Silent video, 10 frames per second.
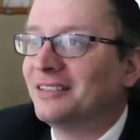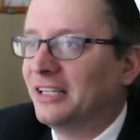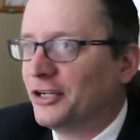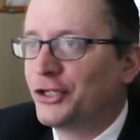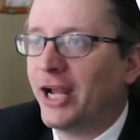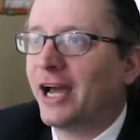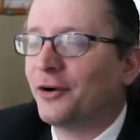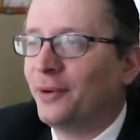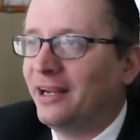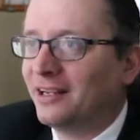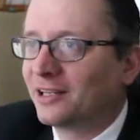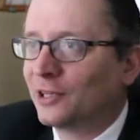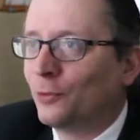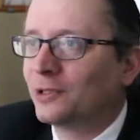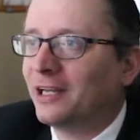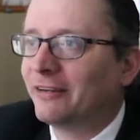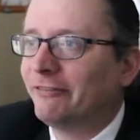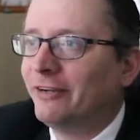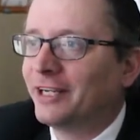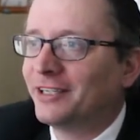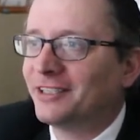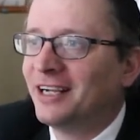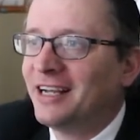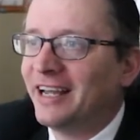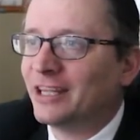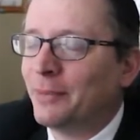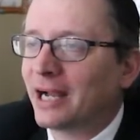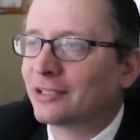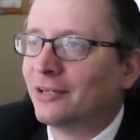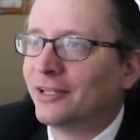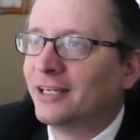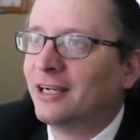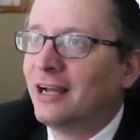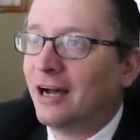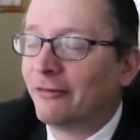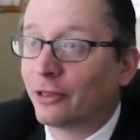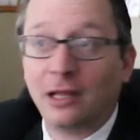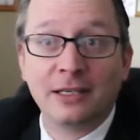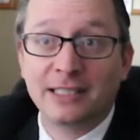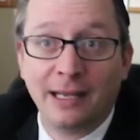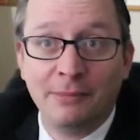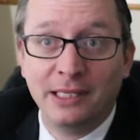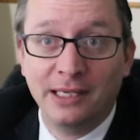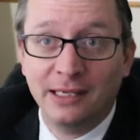in a shadowy cloak-like figure in the background there. For the longest time,